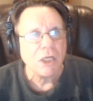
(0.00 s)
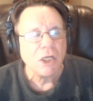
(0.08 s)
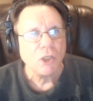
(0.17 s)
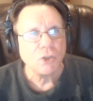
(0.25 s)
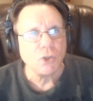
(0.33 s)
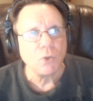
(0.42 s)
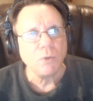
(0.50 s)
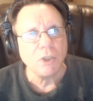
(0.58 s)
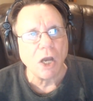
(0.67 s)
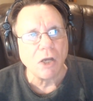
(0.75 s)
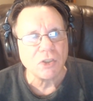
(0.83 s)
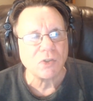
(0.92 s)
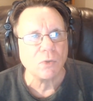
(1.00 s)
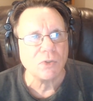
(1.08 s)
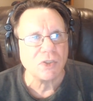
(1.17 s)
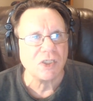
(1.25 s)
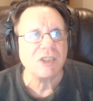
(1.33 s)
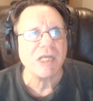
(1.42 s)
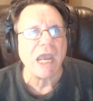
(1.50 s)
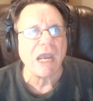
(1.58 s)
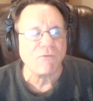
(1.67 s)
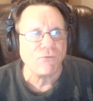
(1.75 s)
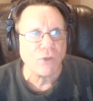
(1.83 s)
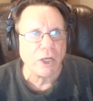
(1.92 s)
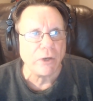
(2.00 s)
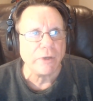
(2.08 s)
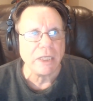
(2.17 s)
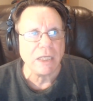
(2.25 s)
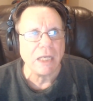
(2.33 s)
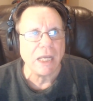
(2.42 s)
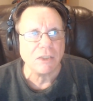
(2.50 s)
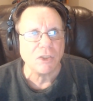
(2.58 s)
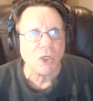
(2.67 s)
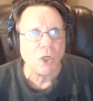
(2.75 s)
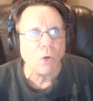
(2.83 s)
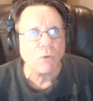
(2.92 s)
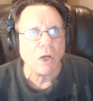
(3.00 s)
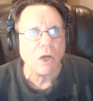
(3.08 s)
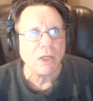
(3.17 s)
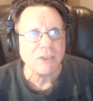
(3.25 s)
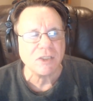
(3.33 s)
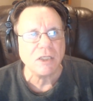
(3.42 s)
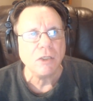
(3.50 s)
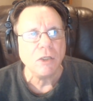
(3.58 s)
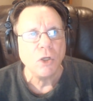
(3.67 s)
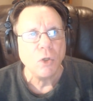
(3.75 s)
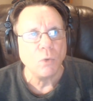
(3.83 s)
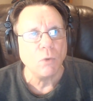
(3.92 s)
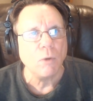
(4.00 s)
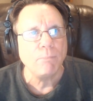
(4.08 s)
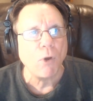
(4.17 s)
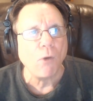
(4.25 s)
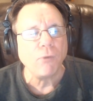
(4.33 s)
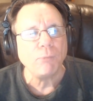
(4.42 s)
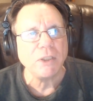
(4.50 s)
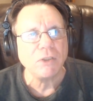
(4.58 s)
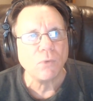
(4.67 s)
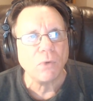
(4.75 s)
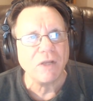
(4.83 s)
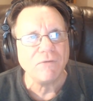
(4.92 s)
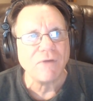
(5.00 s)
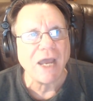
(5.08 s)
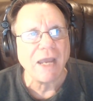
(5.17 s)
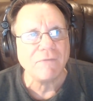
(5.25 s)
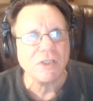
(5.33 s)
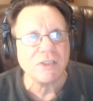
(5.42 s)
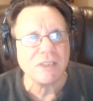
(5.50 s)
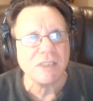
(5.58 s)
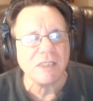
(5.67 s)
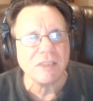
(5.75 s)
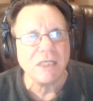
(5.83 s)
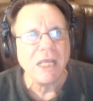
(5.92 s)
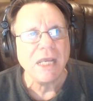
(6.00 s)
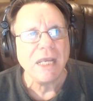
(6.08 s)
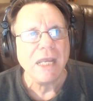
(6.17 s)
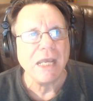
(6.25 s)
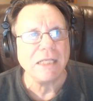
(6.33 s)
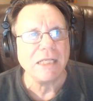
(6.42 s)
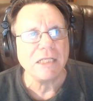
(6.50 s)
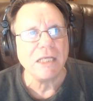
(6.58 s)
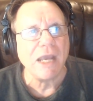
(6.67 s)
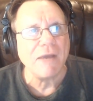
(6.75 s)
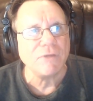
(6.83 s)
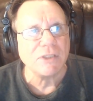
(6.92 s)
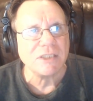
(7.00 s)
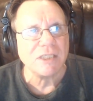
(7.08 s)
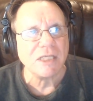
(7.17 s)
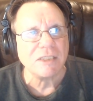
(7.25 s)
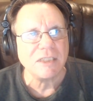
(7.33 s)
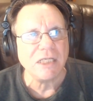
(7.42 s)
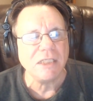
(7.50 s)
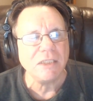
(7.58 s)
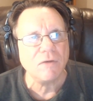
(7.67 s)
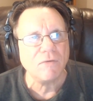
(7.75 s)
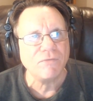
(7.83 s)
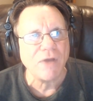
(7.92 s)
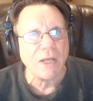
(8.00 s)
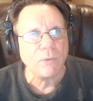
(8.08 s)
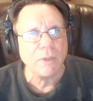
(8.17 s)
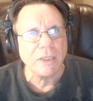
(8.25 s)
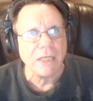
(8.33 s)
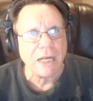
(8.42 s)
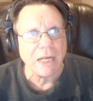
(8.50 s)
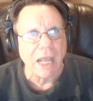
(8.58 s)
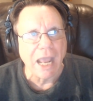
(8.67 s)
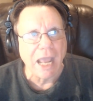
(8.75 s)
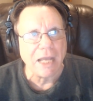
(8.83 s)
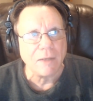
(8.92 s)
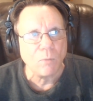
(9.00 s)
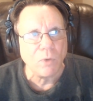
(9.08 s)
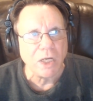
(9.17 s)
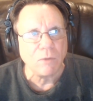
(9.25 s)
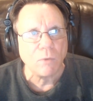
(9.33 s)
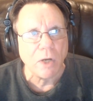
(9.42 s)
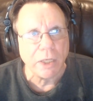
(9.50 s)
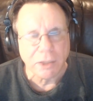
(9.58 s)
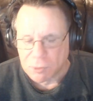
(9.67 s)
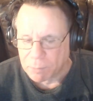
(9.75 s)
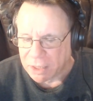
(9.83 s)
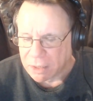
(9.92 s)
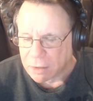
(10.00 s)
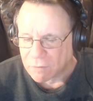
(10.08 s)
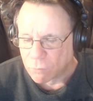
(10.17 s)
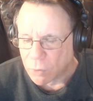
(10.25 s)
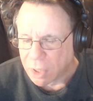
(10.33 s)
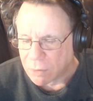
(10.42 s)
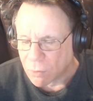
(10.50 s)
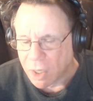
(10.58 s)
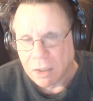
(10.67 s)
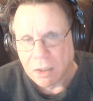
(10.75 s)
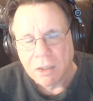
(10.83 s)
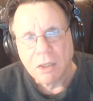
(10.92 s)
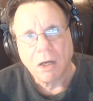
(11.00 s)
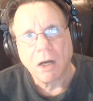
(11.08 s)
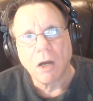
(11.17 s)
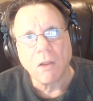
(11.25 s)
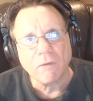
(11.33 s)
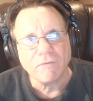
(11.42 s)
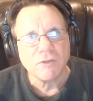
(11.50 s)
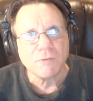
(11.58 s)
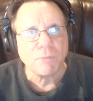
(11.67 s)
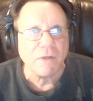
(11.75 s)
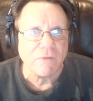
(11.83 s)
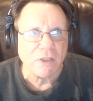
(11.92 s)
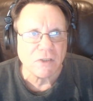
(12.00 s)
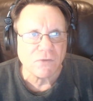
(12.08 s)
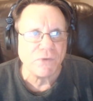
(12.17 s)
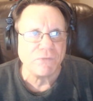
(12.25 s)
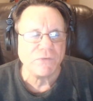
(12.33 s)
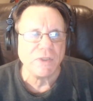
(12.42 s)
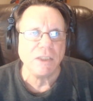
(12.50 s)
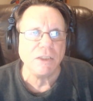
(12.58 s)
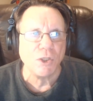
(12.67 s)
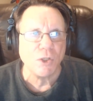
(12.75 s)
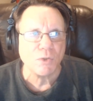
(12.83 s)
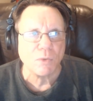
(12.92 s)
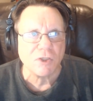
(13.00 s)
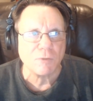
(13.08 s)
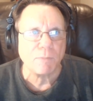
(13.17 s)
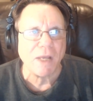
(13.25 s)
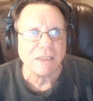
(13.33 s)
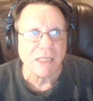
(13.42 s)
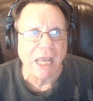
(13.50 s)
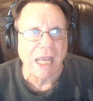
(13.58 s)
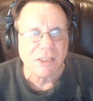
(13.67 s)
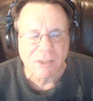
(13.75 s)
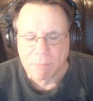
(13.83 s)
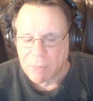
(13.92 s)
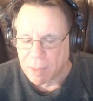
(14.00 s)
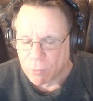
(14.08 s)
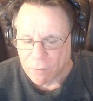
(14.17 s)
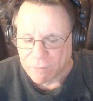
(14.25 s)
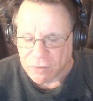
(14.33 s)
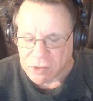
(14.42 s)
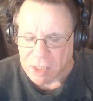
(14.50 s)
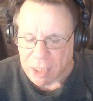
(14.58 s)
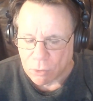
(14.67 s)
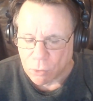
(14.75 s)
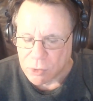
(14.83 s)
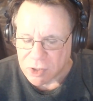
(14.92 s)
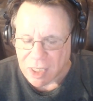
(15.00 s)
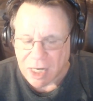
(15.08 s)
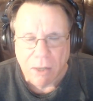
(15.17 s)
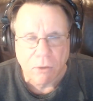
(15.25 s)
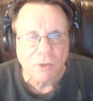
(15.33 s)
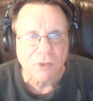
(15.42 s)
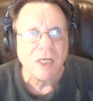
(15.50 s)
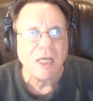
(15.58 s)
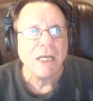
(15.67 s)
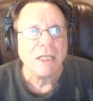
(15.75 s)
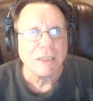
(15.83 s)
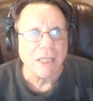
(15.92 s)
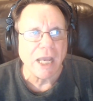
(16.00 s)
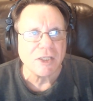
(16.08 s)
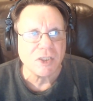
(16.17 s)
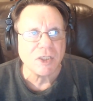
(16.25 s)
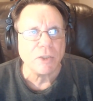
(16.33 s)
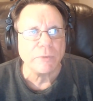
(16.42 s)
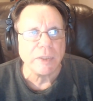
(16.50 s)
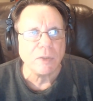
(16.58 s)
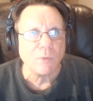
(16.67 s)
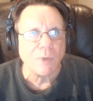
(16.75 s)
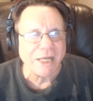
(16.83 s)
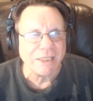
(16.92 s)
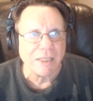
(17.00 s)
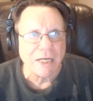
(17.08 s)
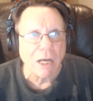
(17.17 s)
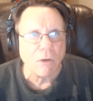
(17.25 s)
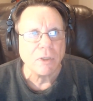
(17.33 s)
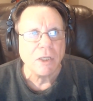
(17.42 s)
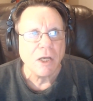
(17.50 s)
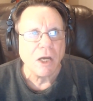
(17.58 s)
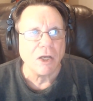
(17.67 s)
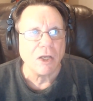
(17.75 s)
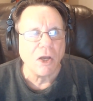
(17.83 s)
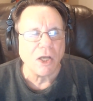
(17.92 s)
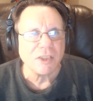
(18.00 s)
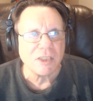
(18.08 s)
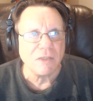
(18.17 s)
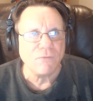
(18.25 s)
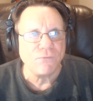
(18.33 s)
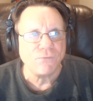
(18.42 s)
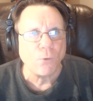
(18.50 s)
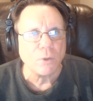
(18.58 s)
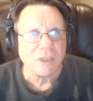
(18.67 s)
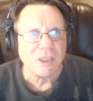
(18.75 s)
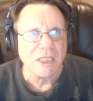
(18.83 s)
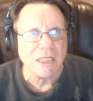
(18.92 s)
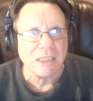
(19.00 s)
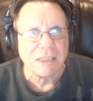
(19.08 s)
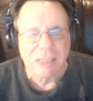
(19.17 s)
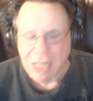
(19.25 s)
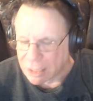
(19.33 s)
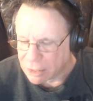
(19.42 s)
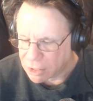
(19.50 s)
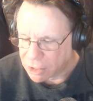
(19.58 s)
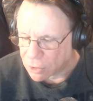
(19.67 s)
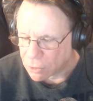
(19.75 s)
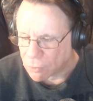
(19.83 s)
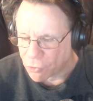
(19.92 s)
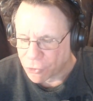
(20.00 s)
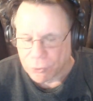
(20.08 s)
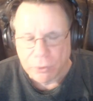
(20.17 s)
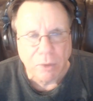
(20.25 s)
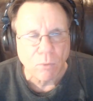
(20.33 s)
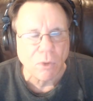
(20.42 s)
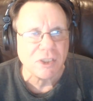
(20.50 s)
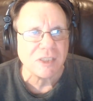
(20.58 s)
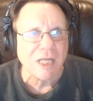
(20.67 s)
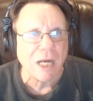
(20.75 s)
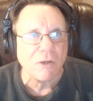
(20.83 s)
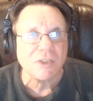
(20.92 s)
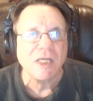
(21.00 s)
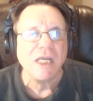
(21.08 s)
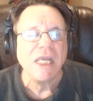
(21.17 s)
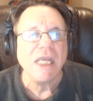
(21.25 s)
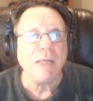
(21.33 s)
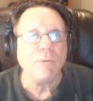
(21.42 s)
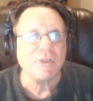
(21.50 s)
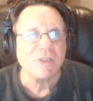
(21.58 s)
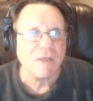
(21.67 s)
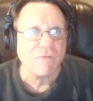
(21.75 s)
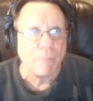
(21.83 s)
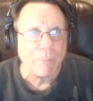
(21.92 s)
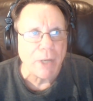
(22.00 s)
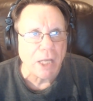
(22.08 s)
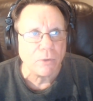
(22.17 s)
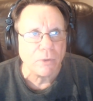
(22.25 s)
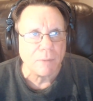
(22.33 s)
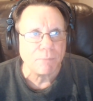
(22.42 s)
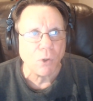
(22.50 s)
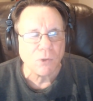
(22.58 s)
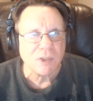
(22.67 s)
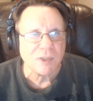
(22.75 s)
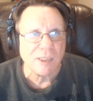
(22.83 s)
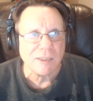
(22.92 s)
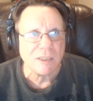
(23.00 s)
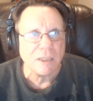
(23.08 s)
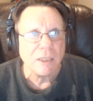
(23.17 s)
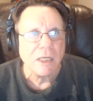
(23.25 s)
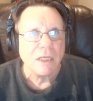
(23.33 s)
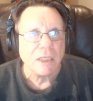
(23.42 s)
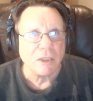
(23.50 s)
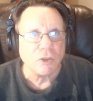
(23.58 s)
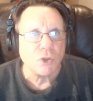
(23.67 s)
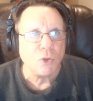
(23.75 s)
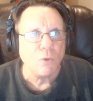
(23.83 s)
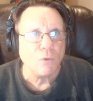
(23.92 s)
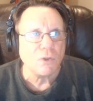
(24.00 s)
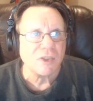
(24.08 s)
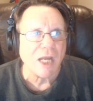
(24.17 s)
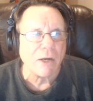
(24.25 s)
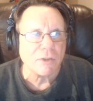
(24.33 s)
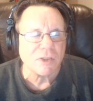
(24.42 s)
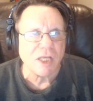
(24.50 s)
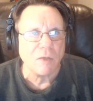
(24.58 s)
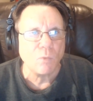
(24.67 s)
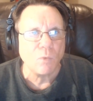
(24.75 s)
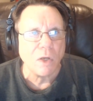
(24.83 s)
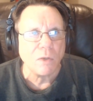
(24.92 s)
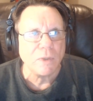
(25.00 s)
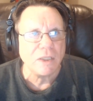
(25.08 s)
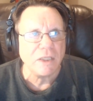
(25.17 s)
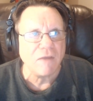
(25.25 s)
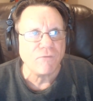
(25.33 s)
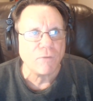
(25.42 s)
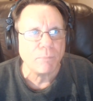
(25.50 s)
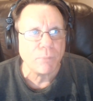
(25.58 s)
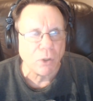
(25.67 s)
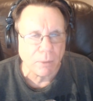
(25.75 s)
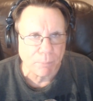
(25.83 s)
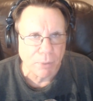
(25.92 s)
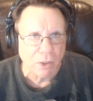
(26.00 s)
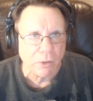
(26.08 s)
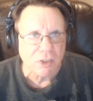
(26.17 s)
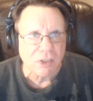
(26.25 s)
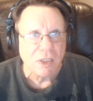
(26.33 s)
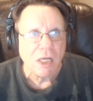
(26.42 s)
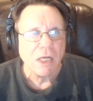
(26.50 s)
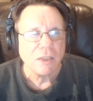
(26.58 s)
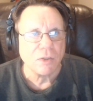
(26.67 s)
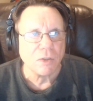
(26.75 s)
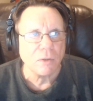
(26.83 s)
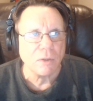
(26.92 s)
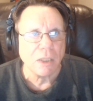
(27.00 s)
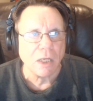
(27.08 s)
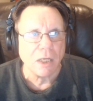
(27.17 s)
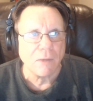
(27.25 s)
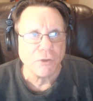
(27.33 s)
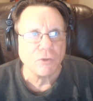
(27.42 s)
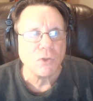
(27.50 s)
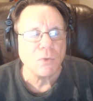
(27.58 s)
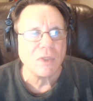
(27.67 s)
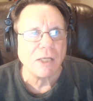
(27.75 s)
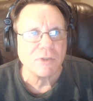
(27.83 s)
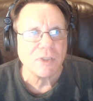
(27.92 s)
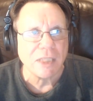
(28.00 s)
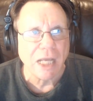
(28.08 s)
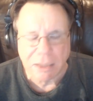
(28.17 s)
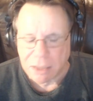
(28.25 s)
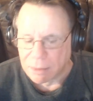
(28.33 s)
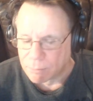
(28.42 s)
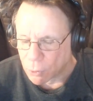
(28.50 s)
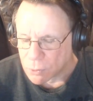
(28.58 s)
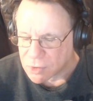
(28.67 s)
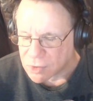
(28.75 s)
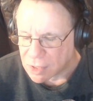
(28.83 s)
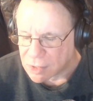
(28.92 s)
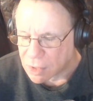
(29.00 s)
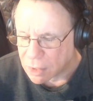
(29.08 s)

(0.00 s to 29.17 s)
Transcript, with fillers: 2 youngsters in Jack Flaherty and Dakota Hudson, who will both be 25 this season. And then you have the 16-year veteran in Adam Wainwright. Speaking of Wainwright, all of his previous 15 years were spent as a member of the St. Louis Cardinals. Last year, he grinded out a gutsy 14-10 year and 31 starts. He was even better in the postseason in 2 starts and 1 relief appearance during the 2019 postseason.